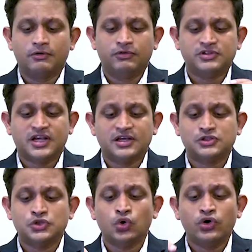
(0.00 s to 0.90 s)
which
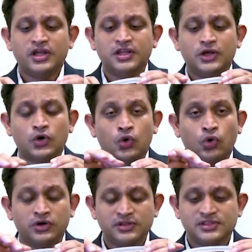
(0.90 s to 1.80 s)
has no any
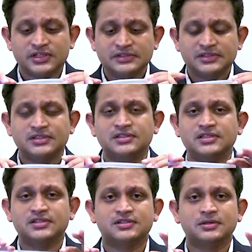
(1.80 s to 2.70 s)
core inside. This is
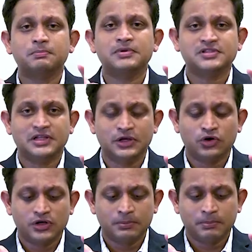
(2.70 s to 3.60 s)
just a simple silicone